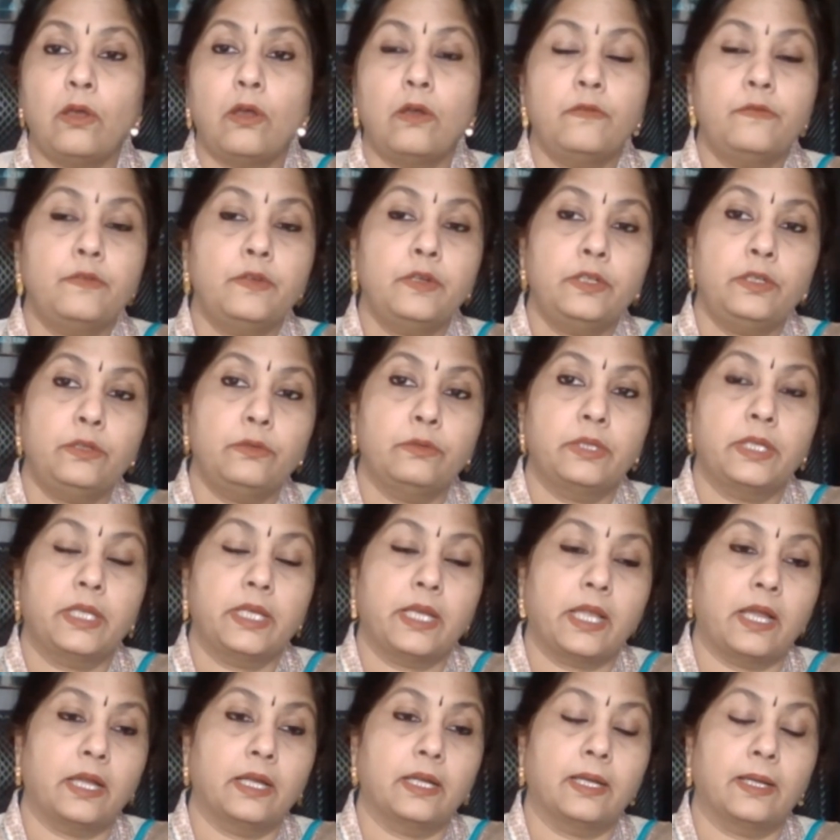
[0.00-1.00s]
offered to the
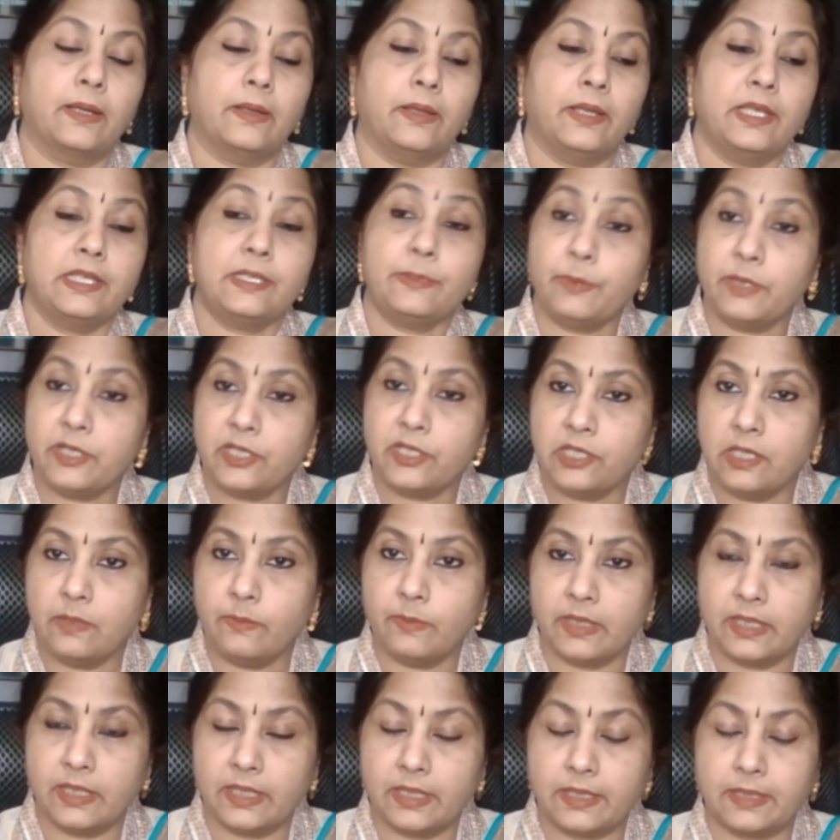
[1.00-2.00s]
Naga, especially
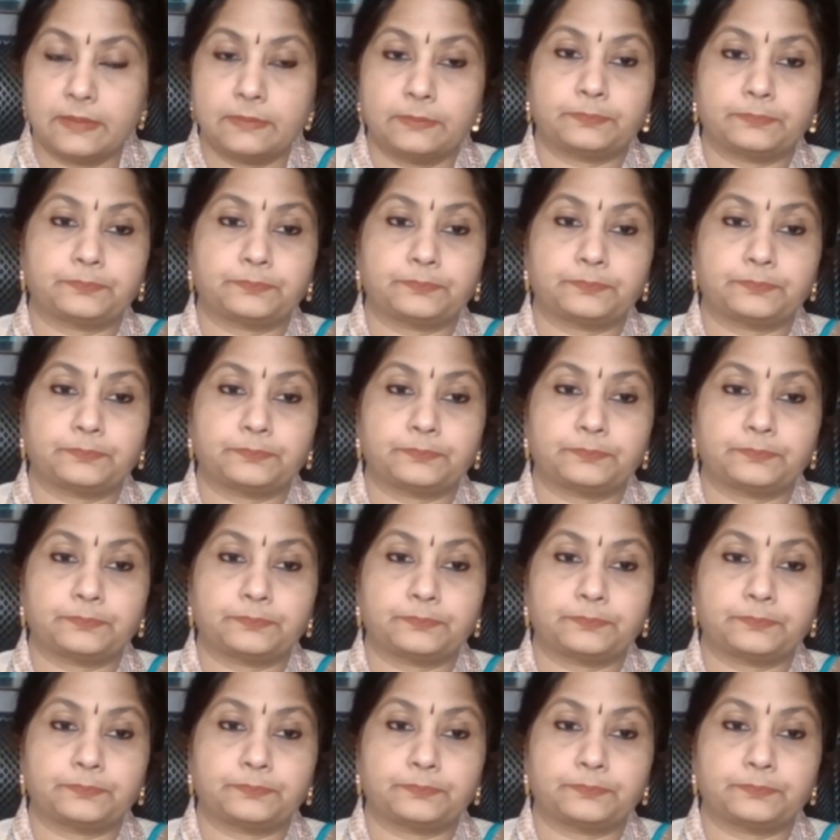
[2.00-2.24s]
milk.